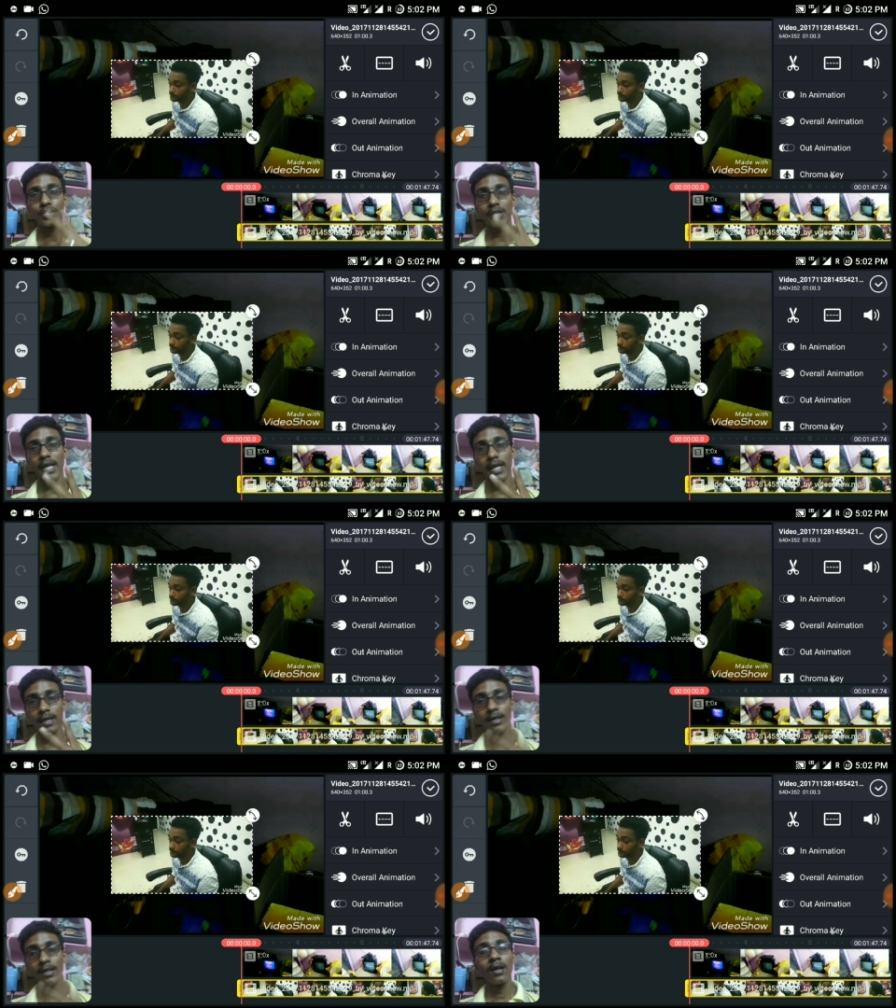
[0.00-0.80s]

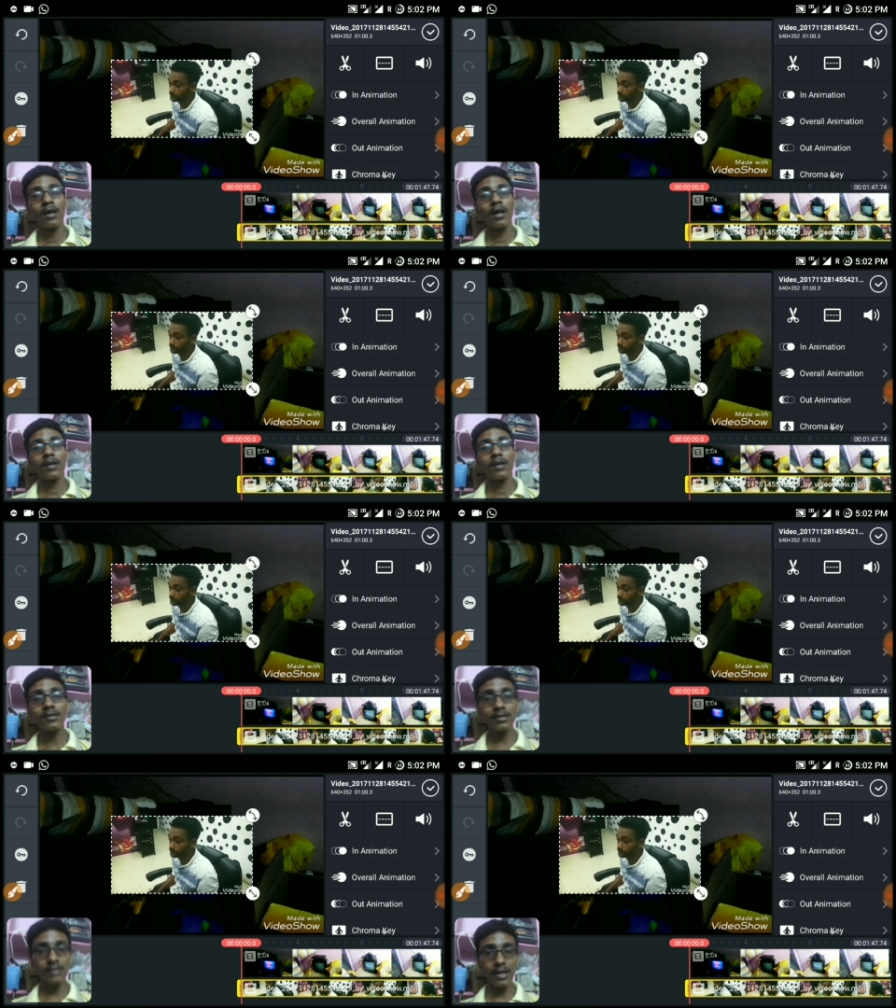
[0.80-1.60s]
share
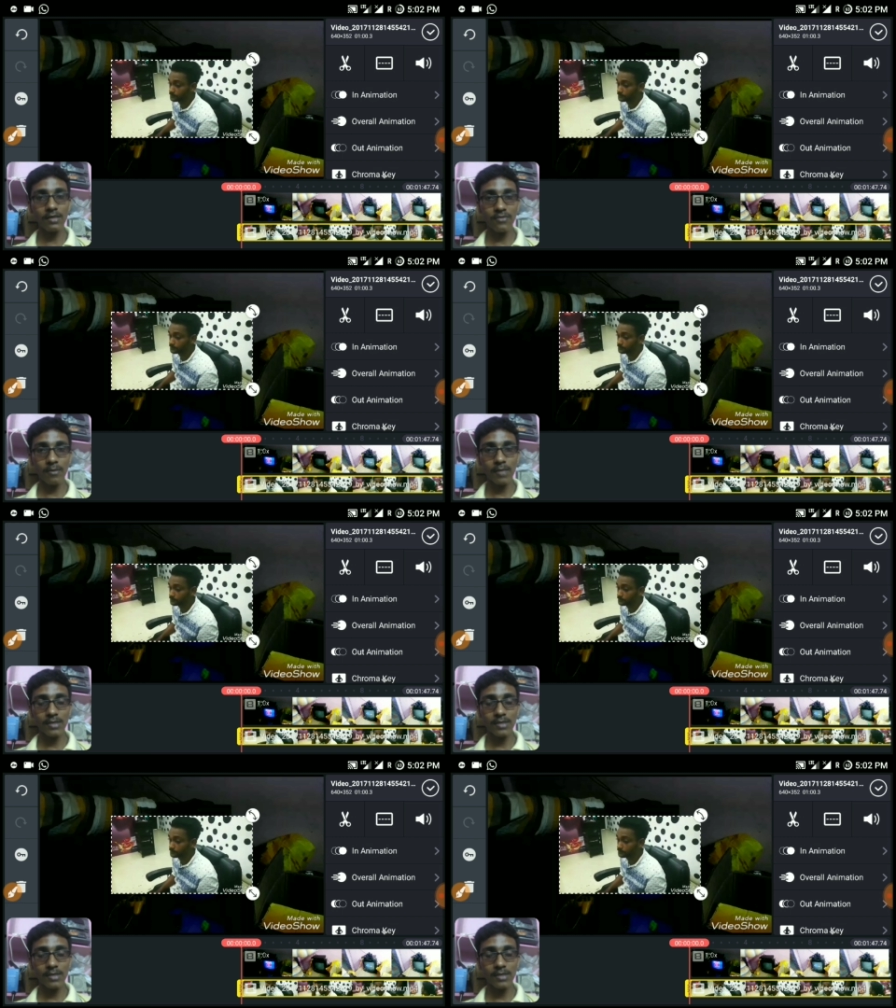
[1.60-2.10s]
this is Syed from